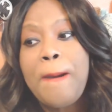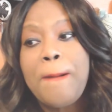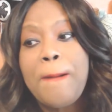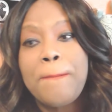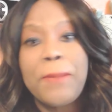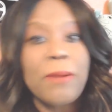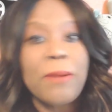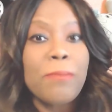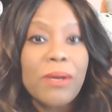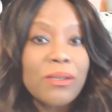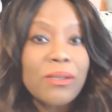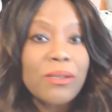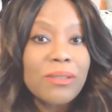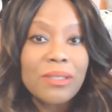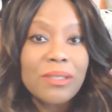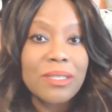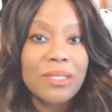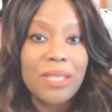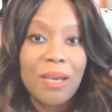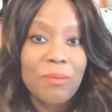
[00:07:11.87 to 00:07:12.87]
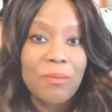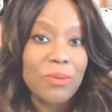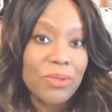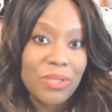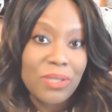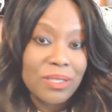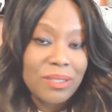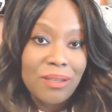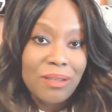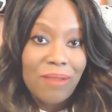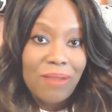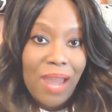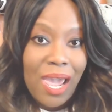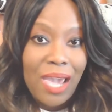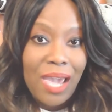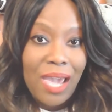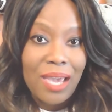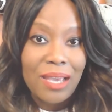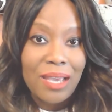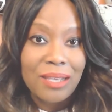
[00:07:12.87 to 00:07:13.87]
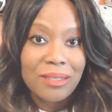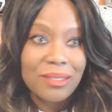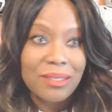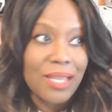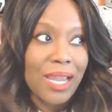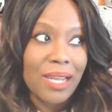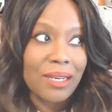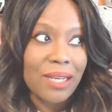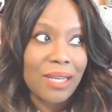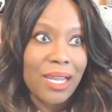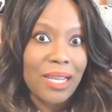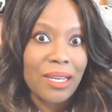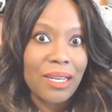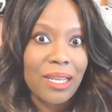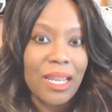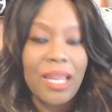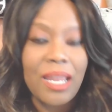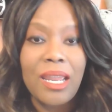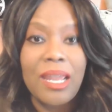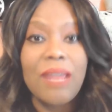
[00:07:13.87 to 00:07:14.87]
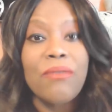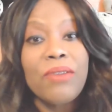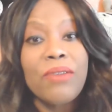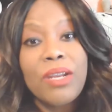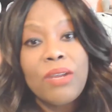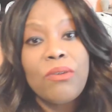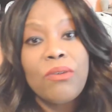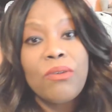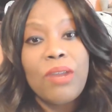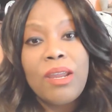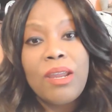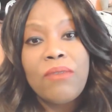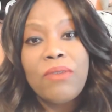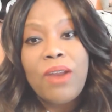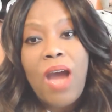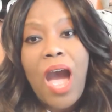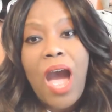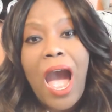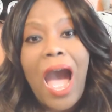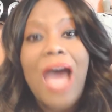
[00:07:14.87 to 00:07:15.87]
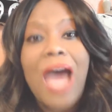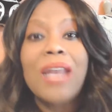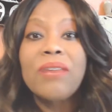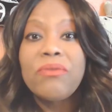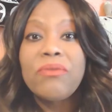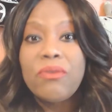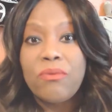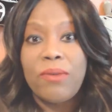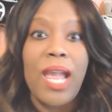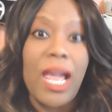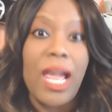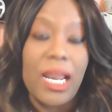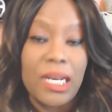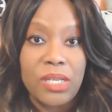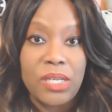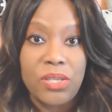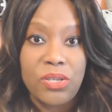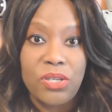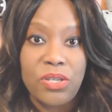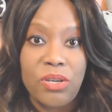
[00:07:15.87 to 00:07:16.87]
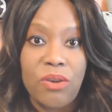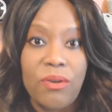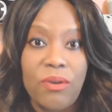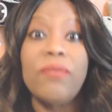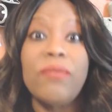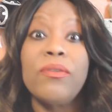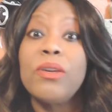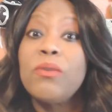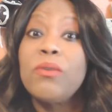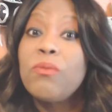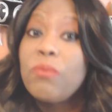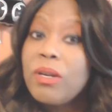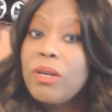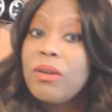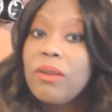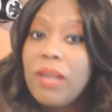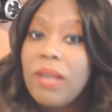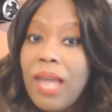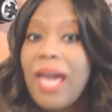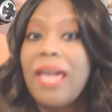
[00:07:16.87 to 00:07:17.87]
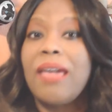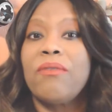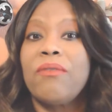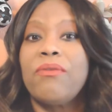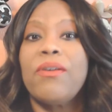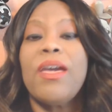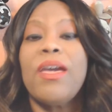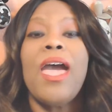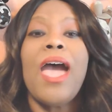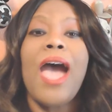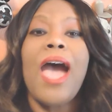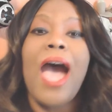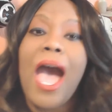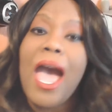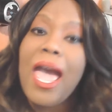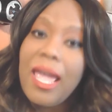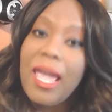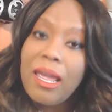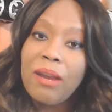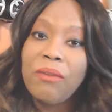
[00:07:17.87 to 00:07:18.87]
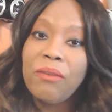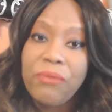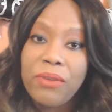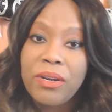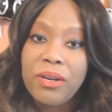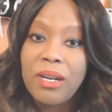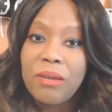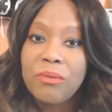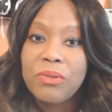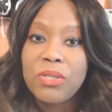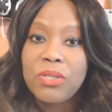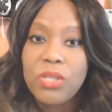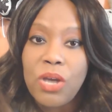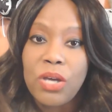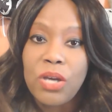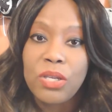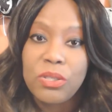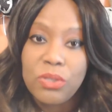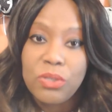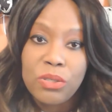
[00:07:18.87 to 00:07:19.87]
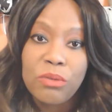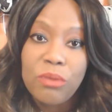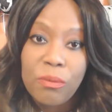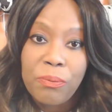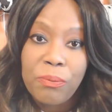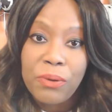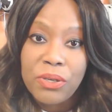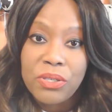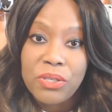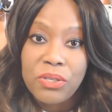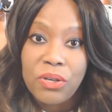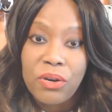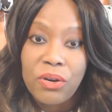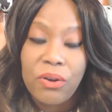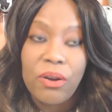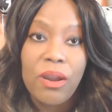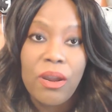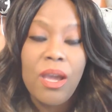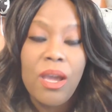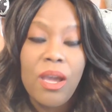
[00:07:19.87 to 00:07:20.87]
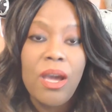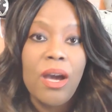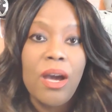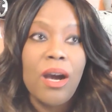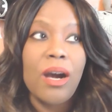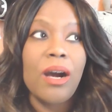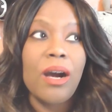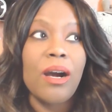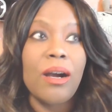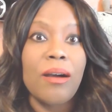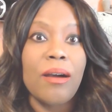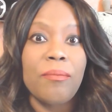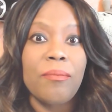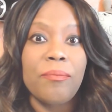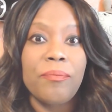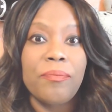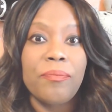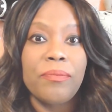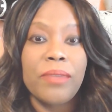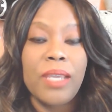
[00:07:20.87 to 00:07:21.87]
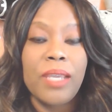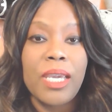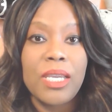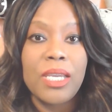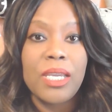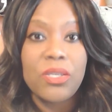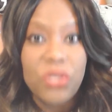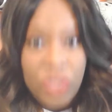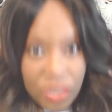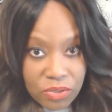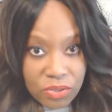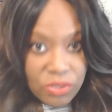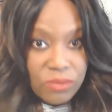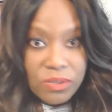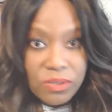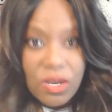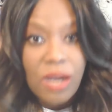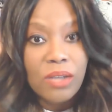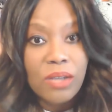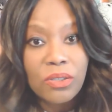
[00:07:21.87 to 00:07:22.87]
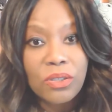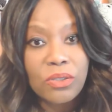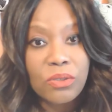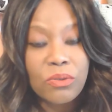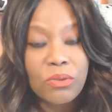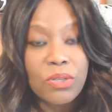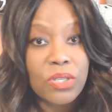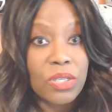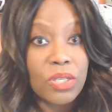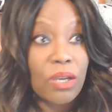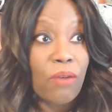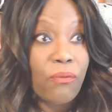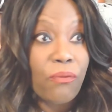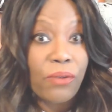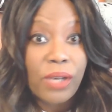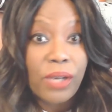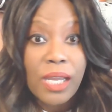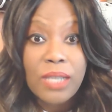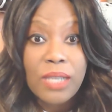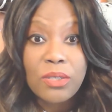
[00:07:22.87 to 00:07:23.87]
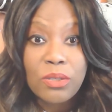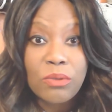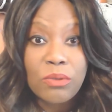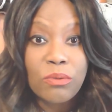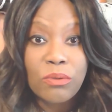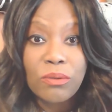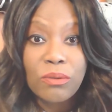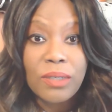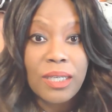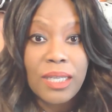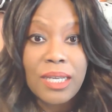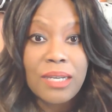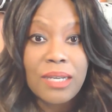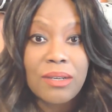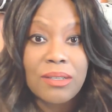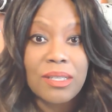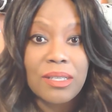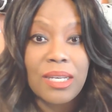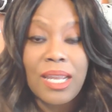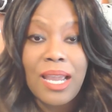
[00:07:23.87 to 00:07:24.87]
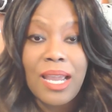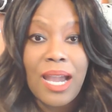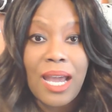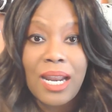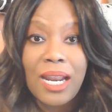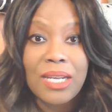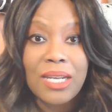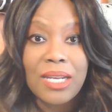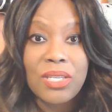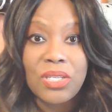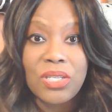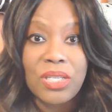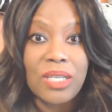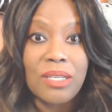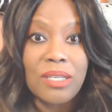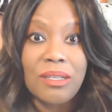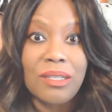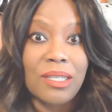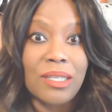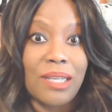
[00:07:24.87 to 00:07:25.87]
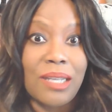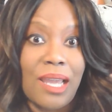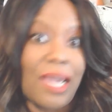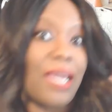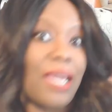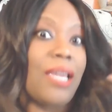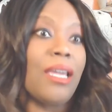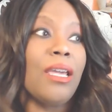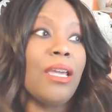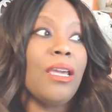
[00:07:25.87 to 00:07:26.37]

But most of these couples just don't last. Like even out of a reality show, even in real life, I had a friend that was talking to a prisoner in jail. She was talking to a dude in jail for like 2-3 years and he got out of jail and like,